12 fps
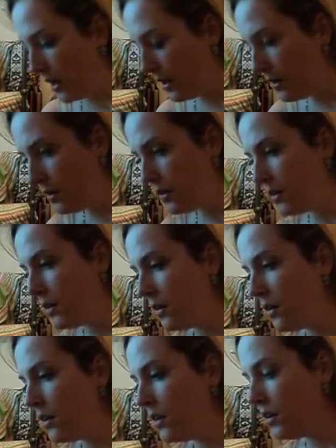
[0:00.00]

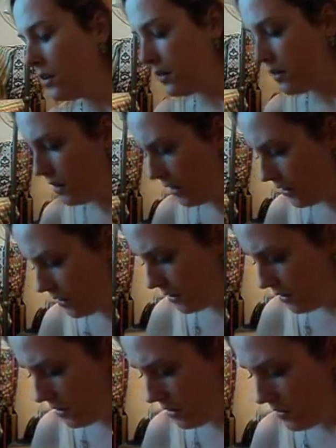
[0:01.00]

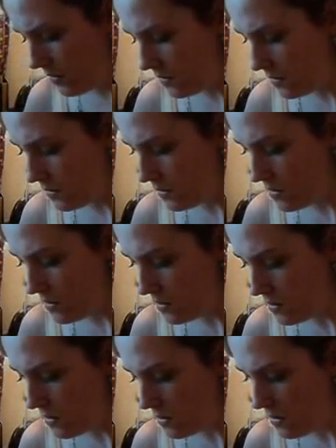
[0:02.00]

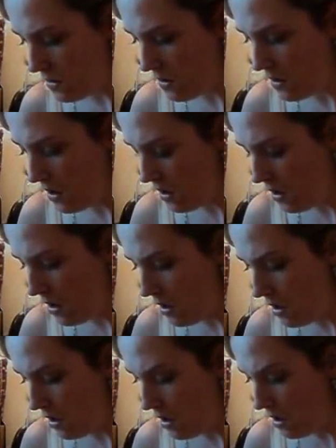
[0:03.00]

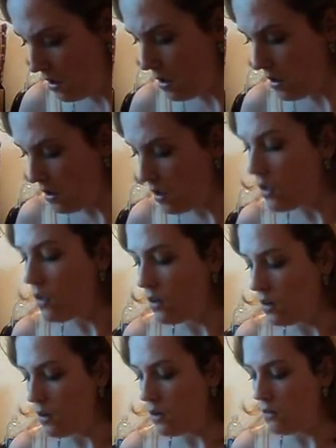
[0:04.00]

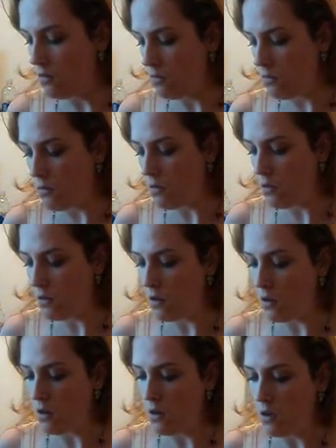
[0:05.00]

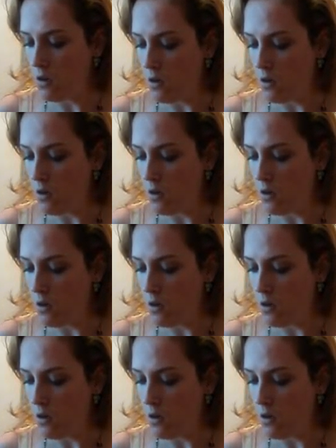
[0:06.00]
(silence)